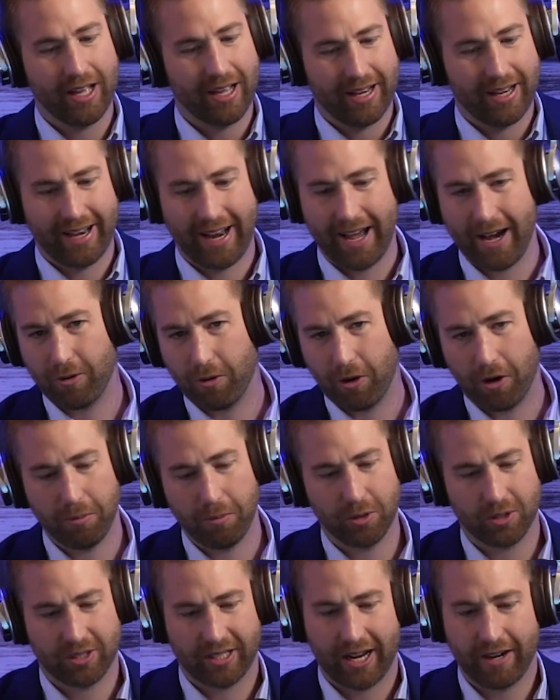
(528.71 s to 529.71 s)
Now
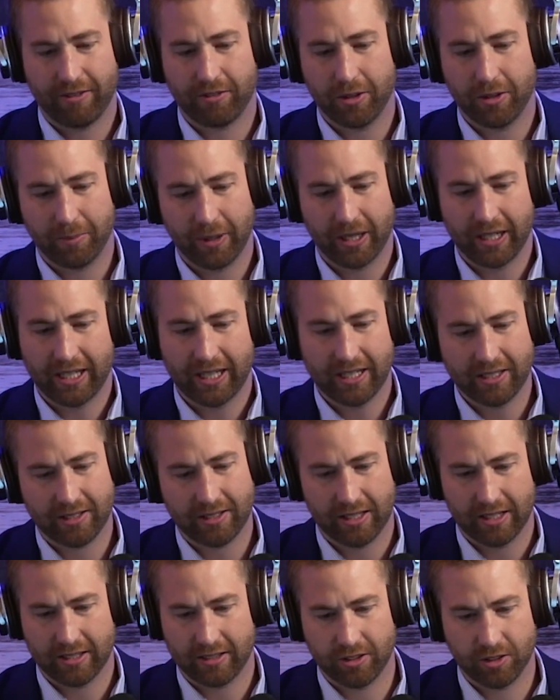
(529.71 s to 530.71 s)
almost everybody hits this.